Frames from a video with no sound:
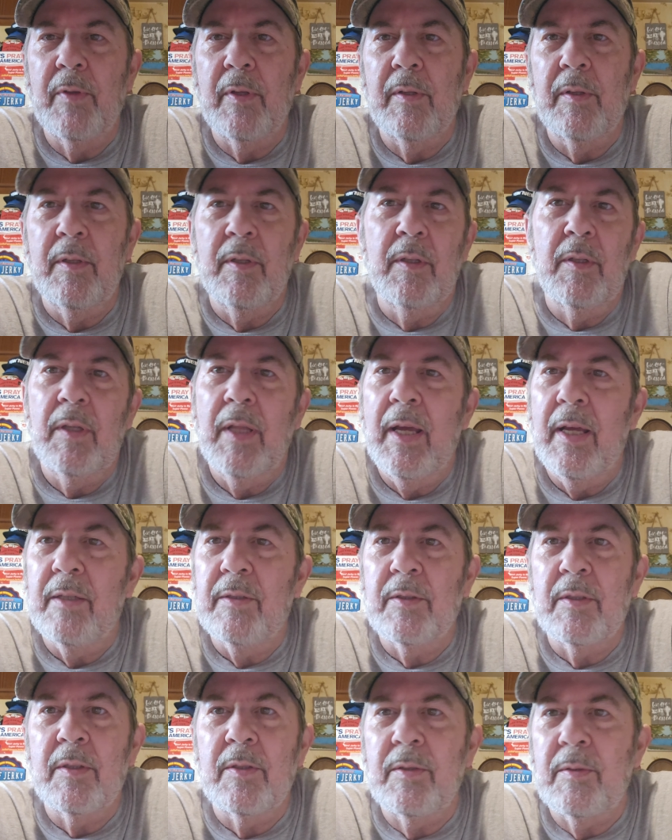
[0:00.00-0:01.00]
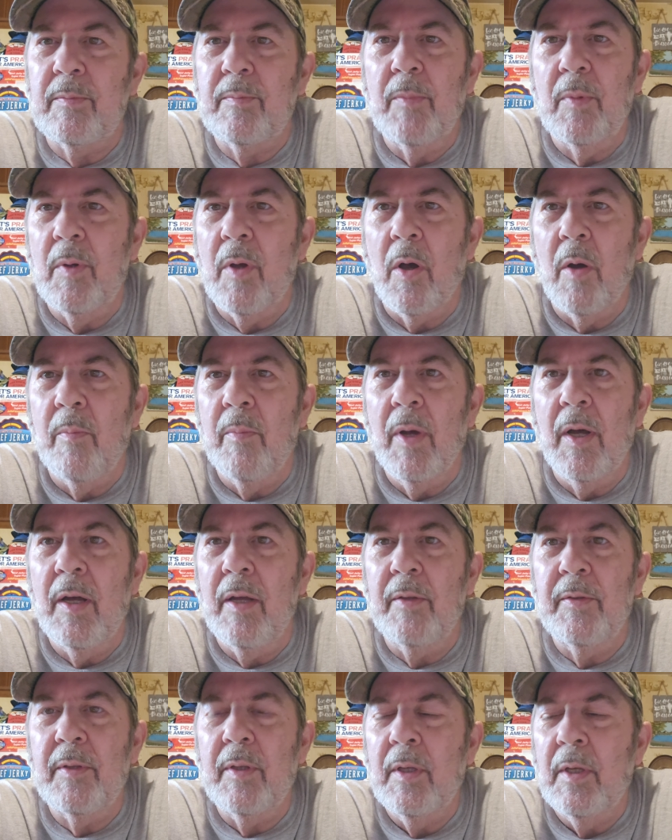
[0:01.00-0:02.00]
that lasts us all
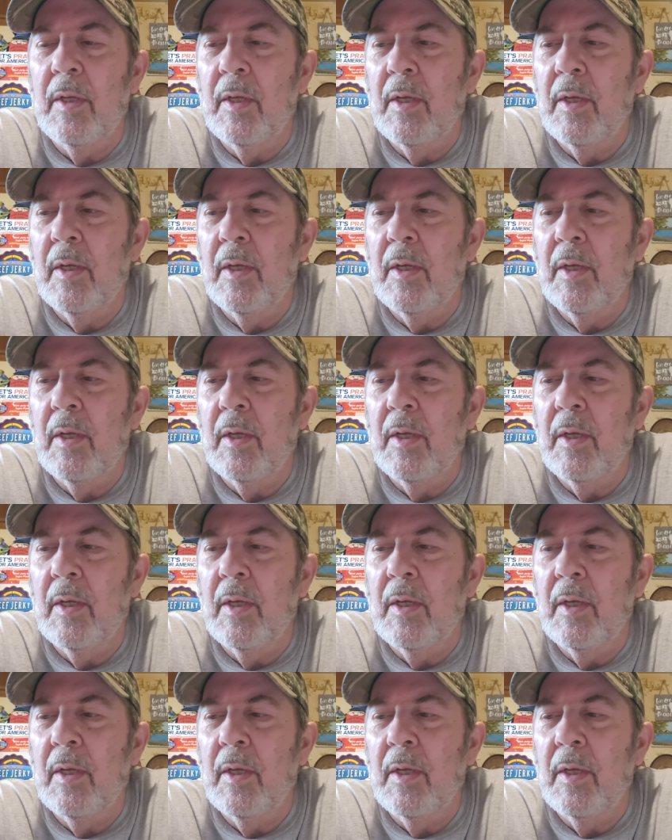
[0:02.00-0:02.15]
month.